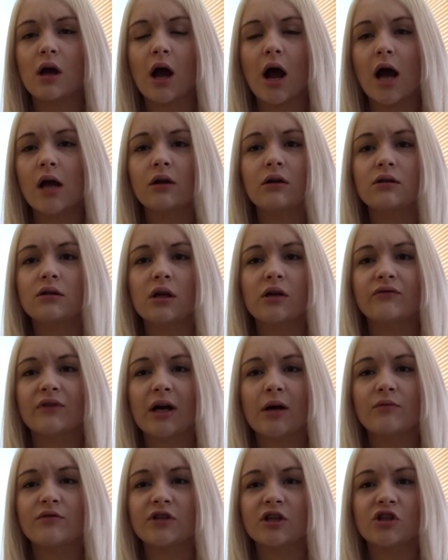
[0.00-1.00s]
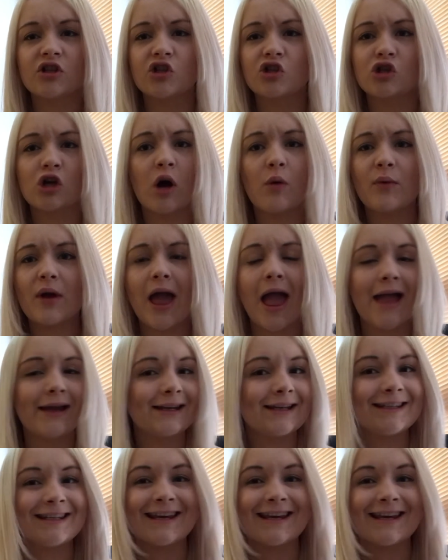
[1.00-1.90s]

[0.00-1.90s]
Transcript: I could turn around and stop any